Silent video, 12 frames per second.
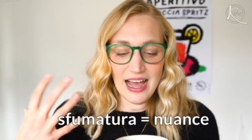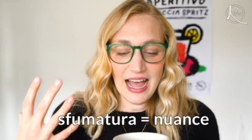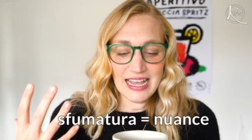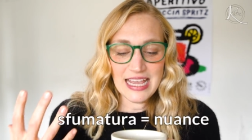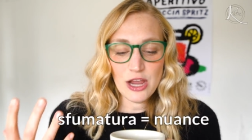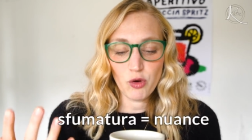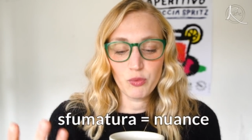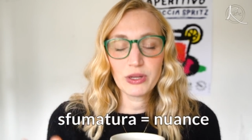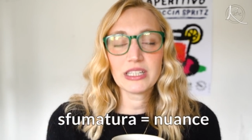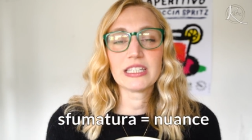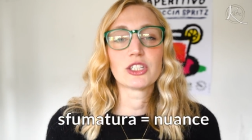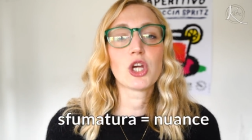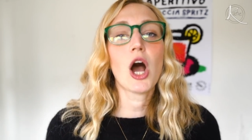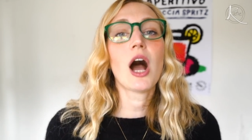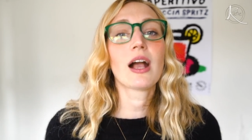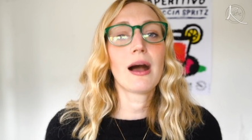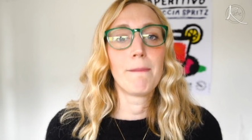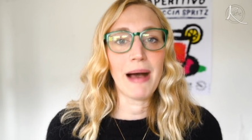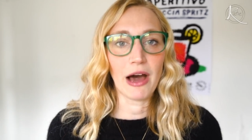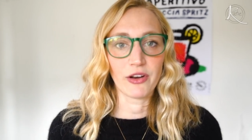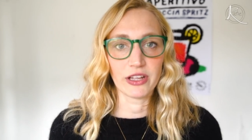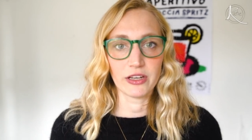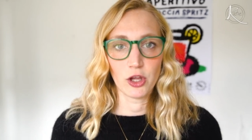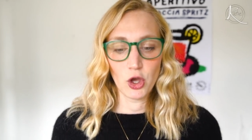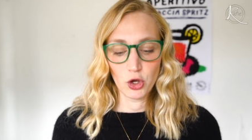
I can't really talk about it